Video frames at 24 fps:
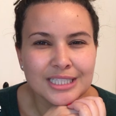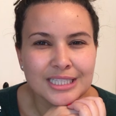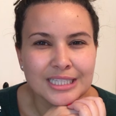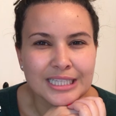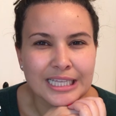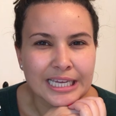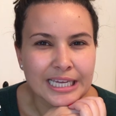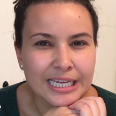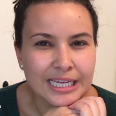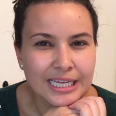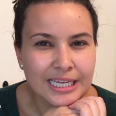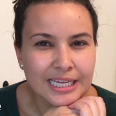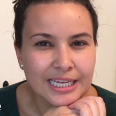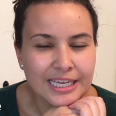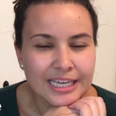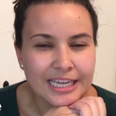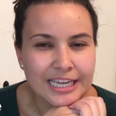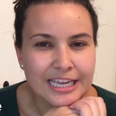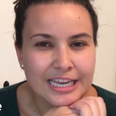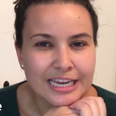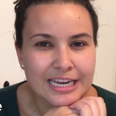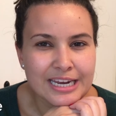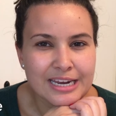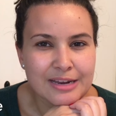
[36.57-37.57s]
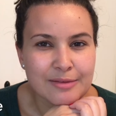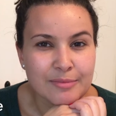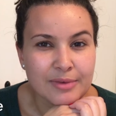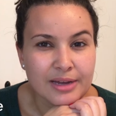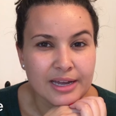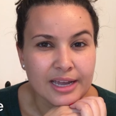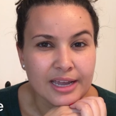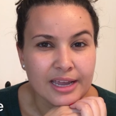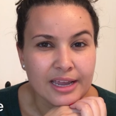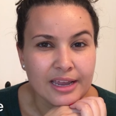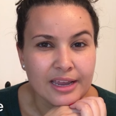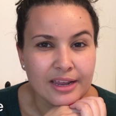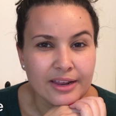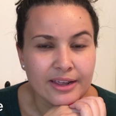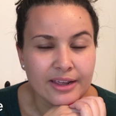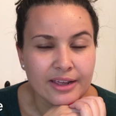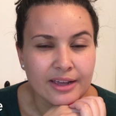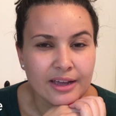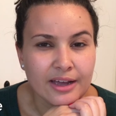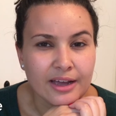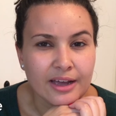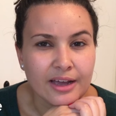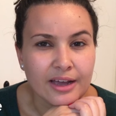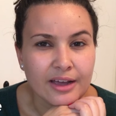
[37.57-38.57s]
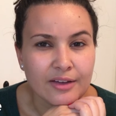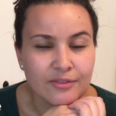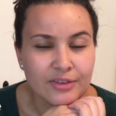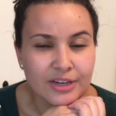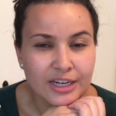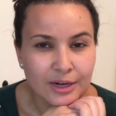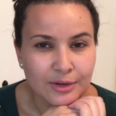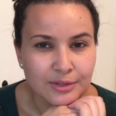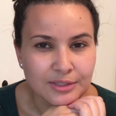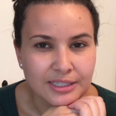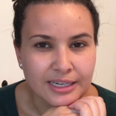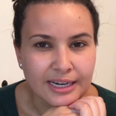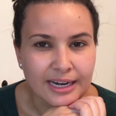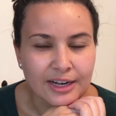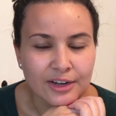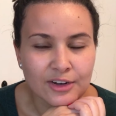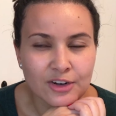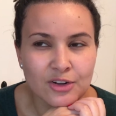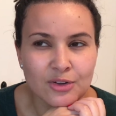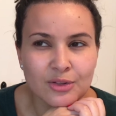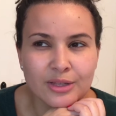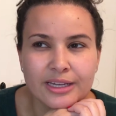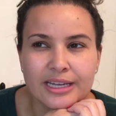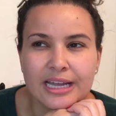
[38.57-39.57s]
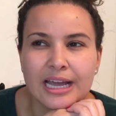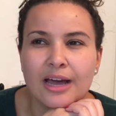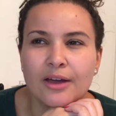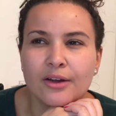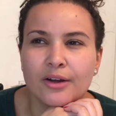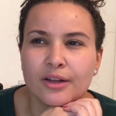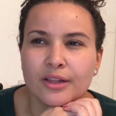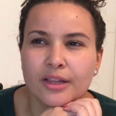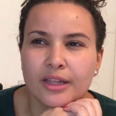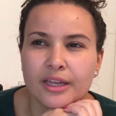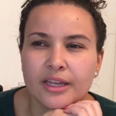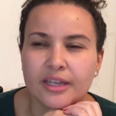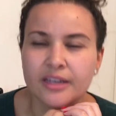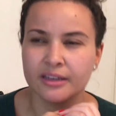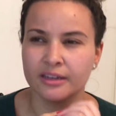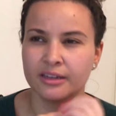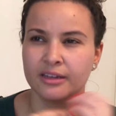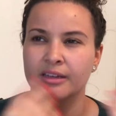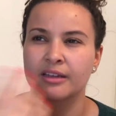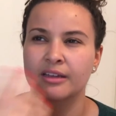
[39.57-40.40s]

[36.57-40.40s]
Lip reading: thing in my video today. I don't know like how to like